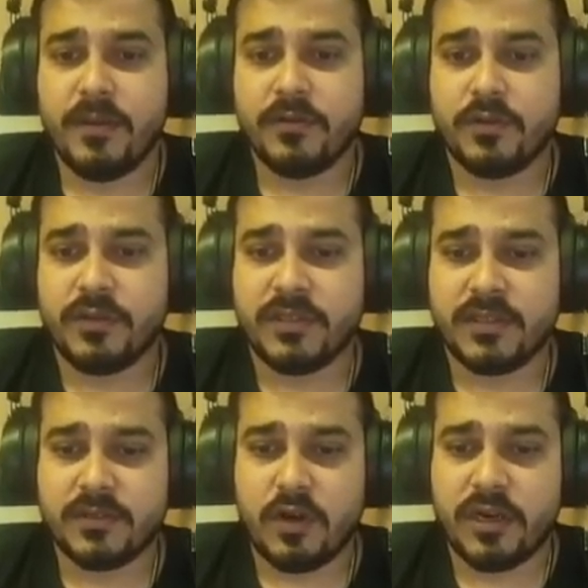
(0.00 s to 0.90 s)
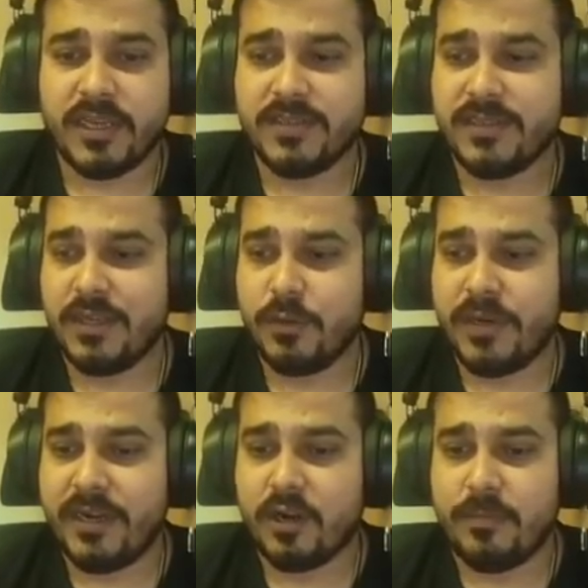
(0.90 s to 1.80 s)
So this has got
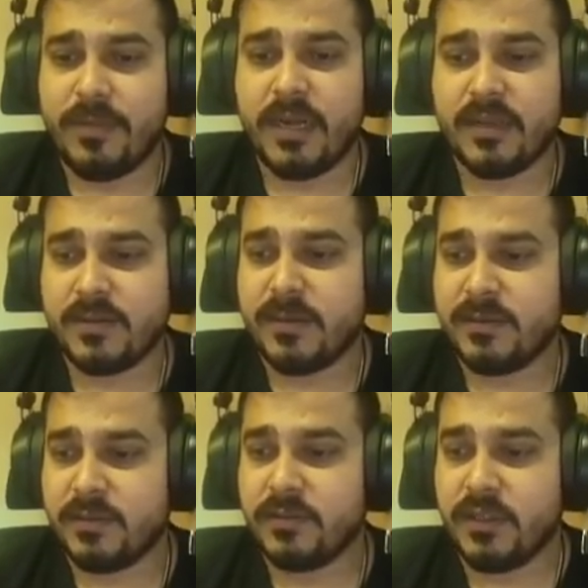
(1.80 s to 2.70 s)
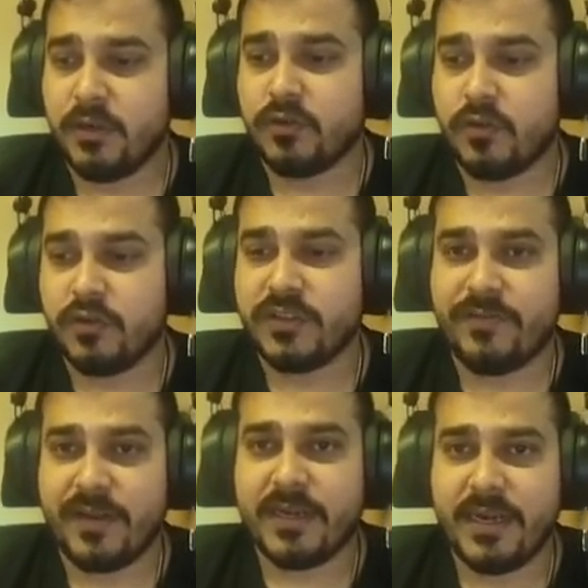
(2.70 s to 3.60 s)
executed. Drop data says zeros rows
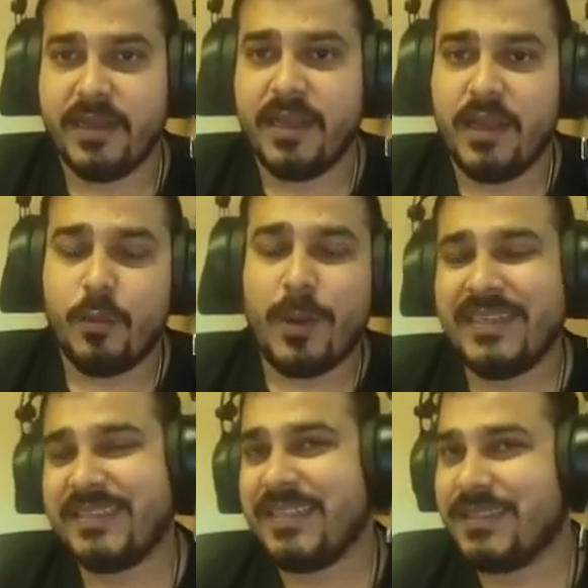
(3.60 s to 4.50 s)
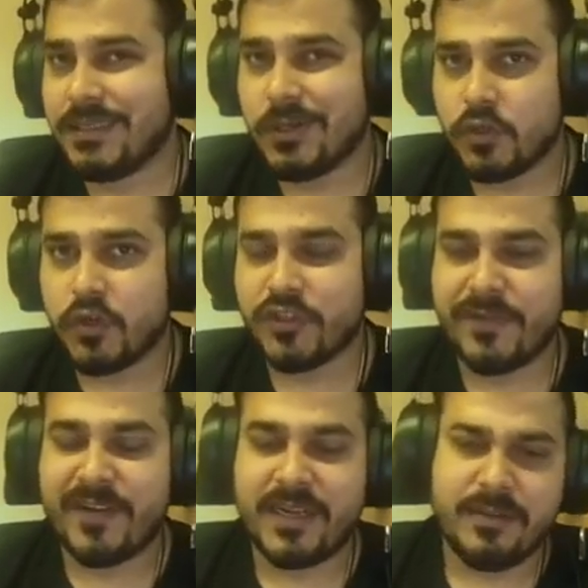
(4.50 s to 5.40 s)
affected. Why it says zero rows
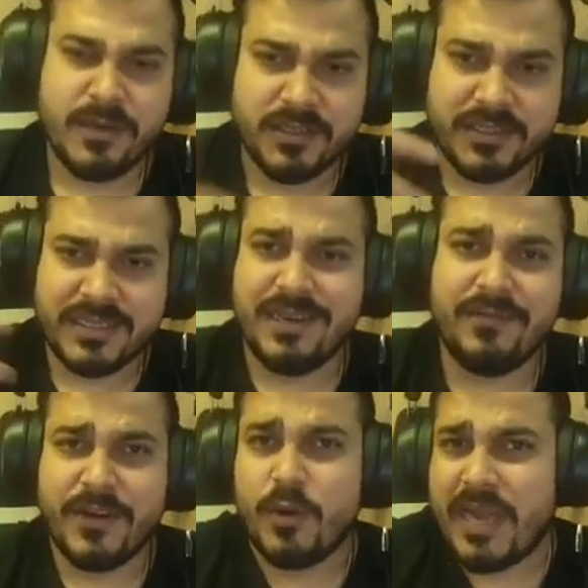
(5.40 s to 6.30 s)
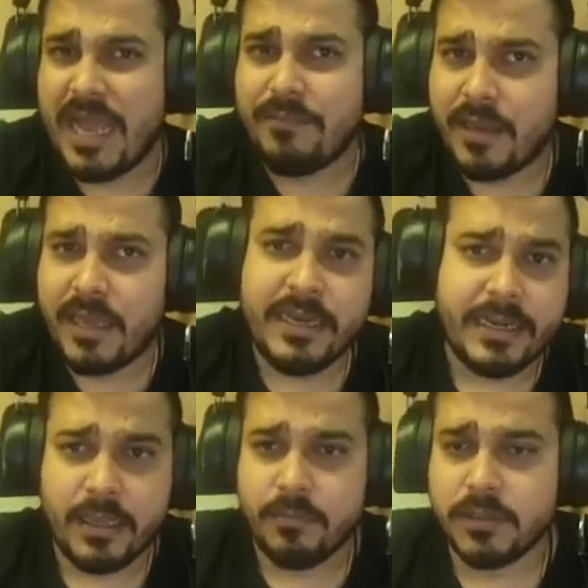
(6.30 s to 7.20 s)
affected? Because still we don't have any
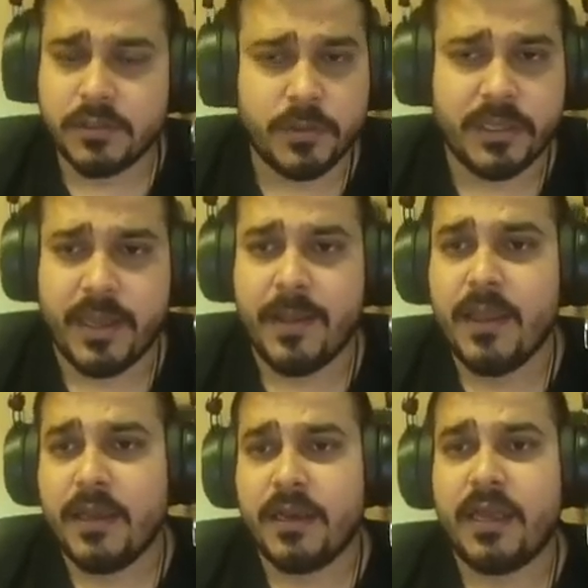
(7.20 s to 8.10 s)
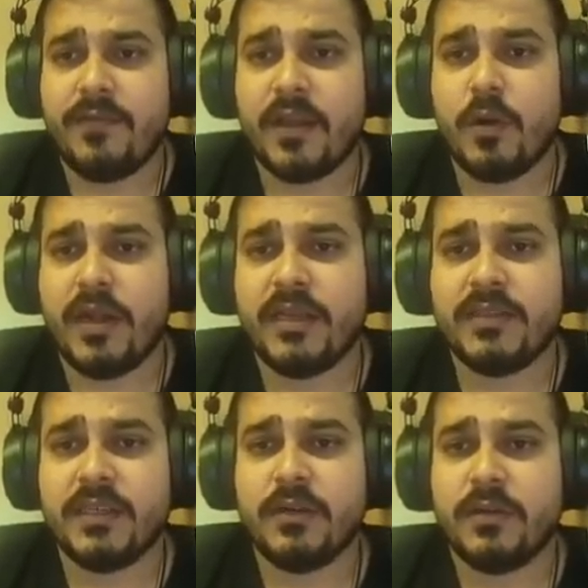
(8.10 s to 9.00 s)
tables over there. Now if I go and
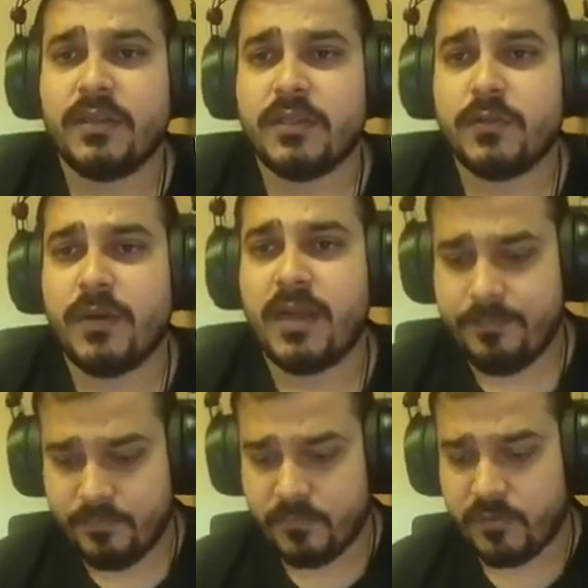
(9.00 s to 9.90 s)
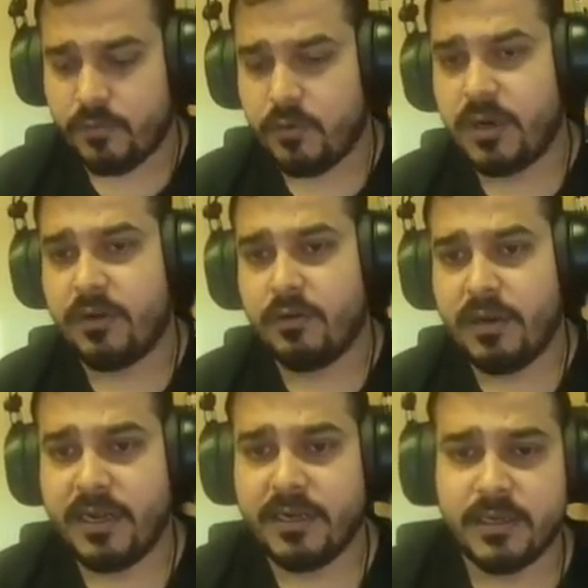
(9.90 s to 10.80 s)
execute this one, so control
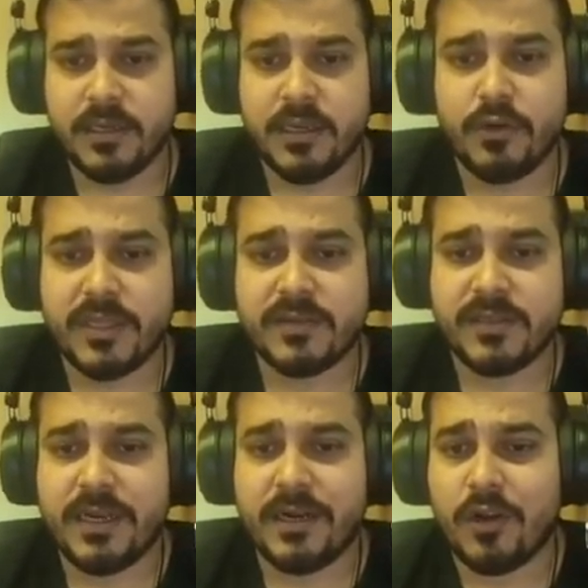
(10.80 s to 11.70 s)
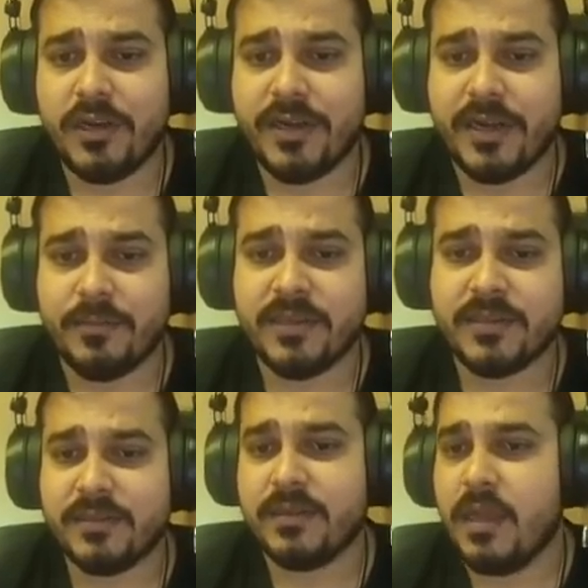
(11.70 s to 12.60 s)
enter, here you can see that all the
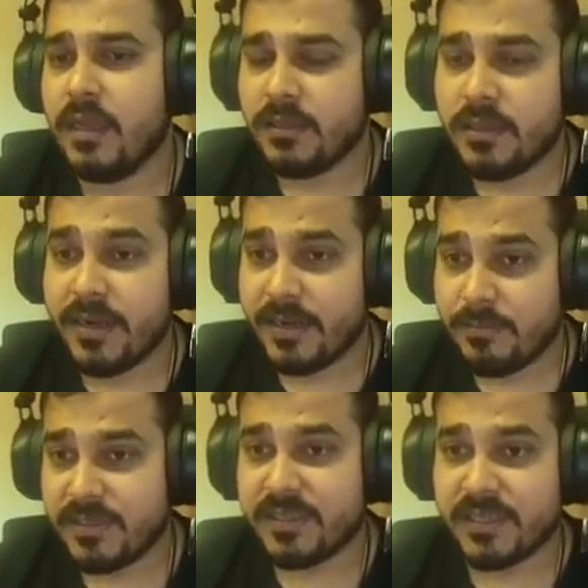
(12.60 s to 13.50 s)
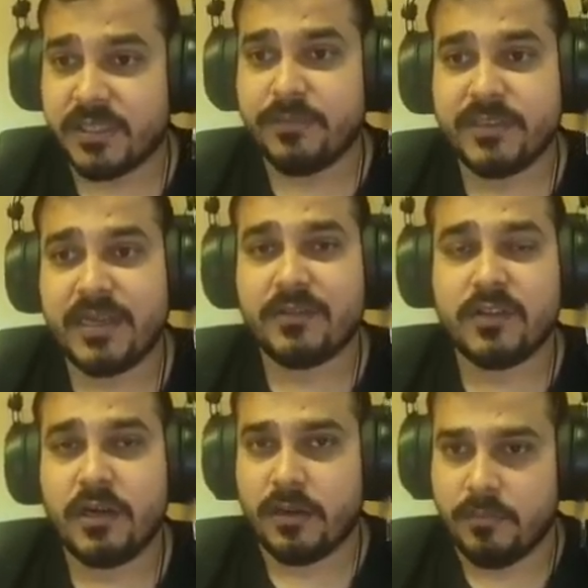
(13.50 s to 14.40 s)
database customers has
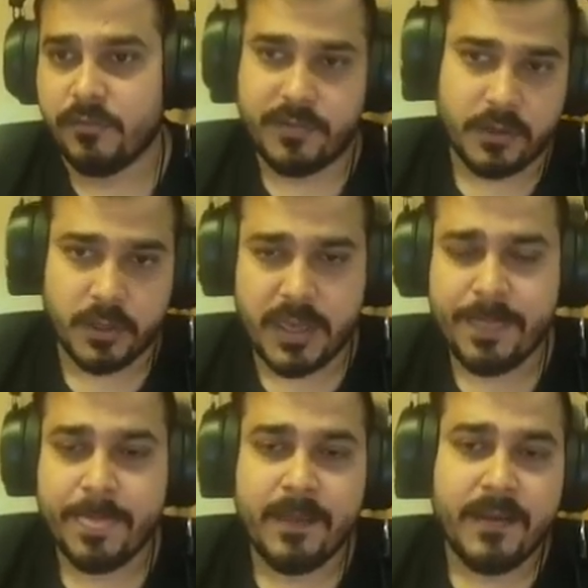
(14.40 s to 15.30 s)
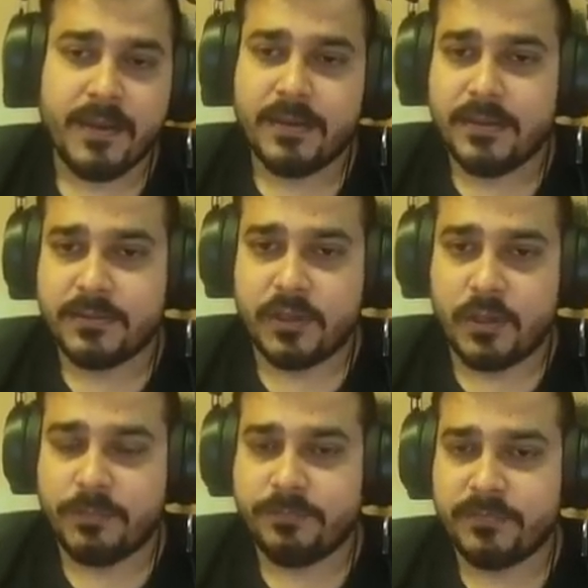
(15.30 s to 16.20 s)
got removed. Okay.
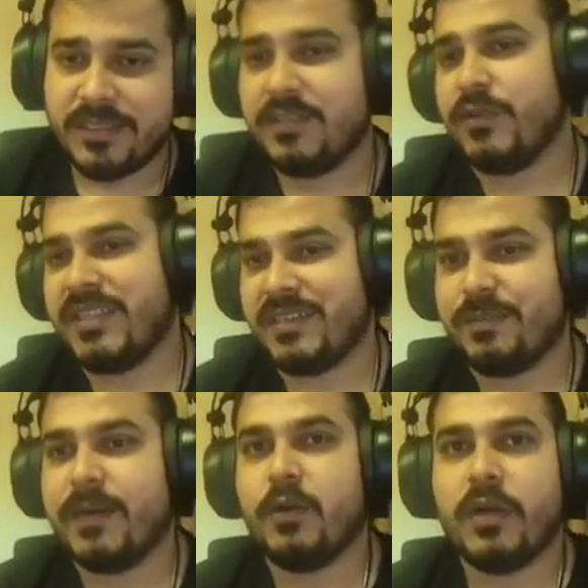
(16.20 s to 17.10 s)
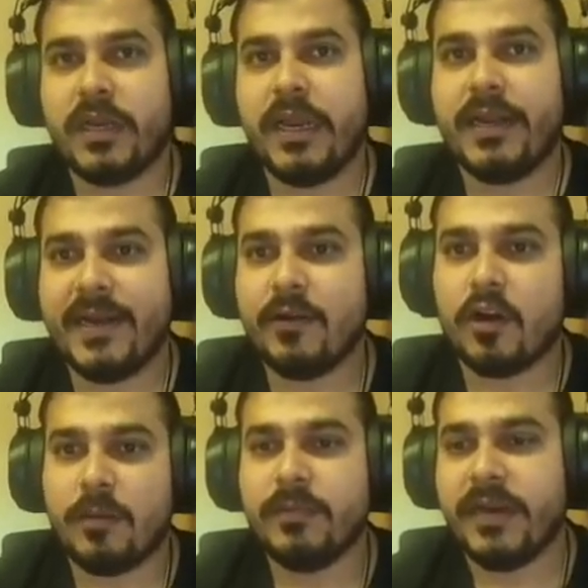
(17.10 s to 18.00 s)
So this is with respect to create and
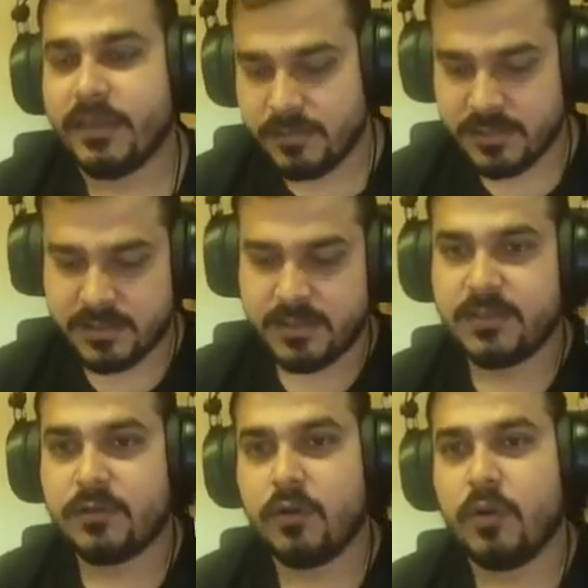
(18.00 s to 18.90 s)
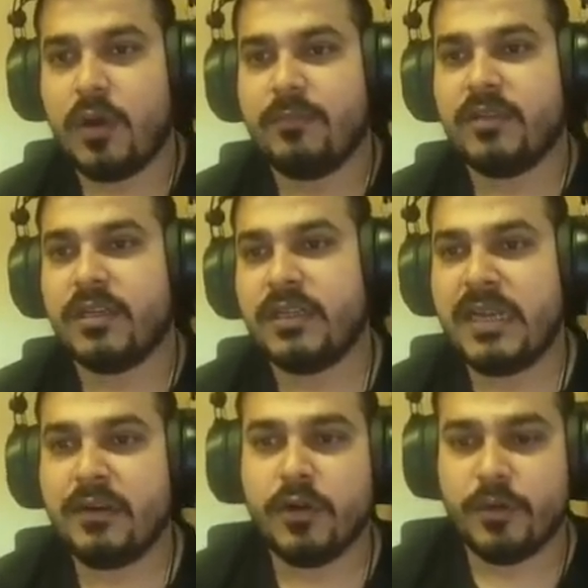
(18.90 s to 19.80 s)
drop databases. So I'm
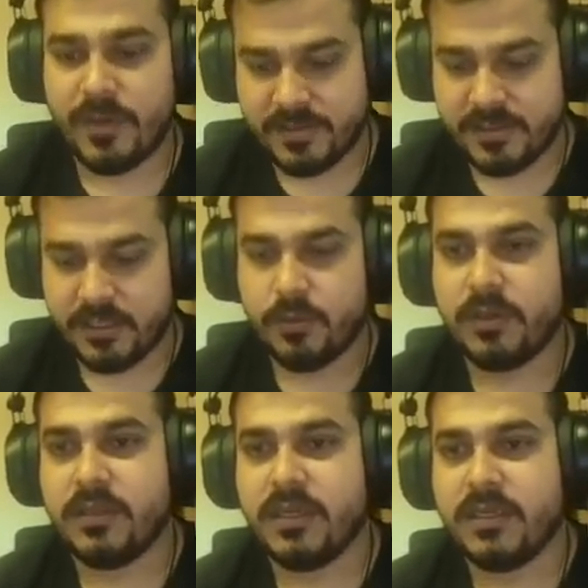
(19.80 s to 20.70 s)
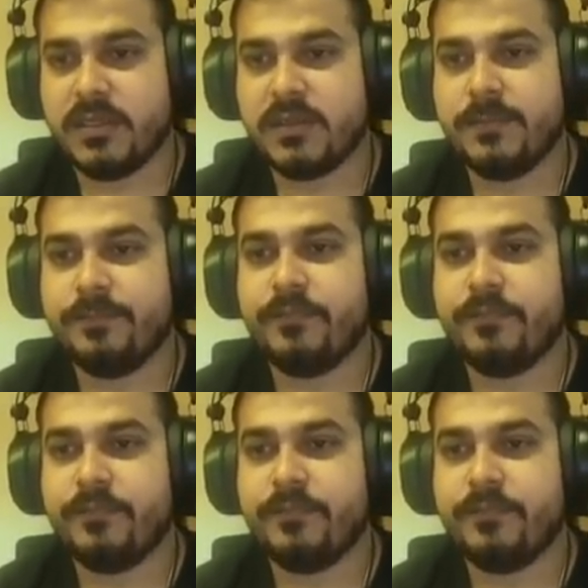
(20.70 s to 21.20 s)
again going to execute this.